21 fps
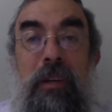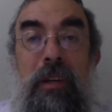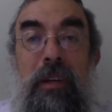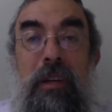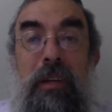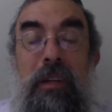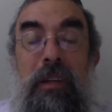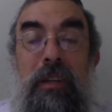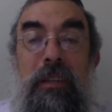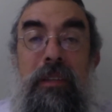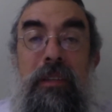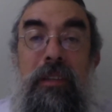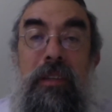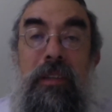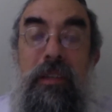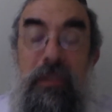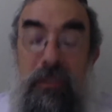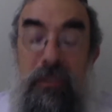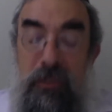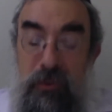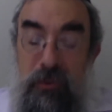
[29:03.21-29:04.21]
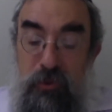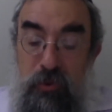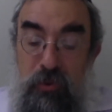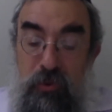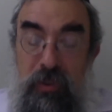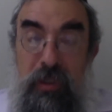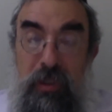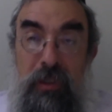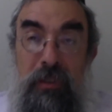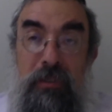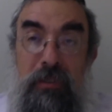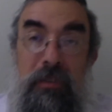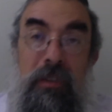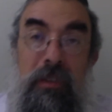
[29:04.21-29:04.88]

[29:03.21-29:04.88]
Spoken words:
that we also find in the bow and